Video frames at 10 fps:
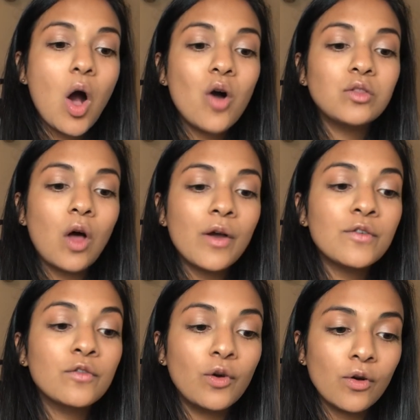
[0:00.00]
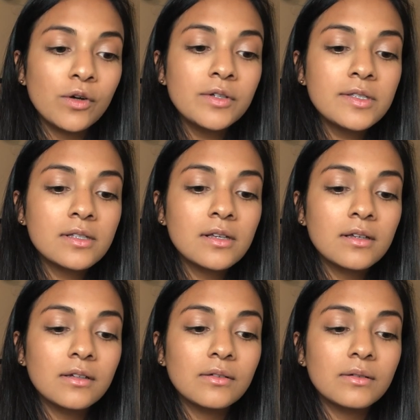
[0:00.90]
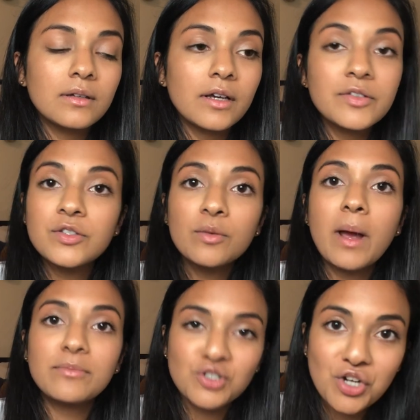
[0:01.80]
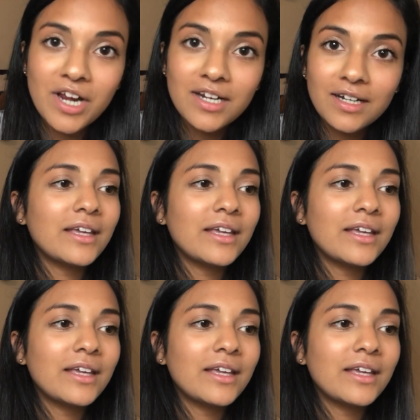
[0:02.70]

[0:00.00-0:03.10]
A lot of girls assume I'm straight,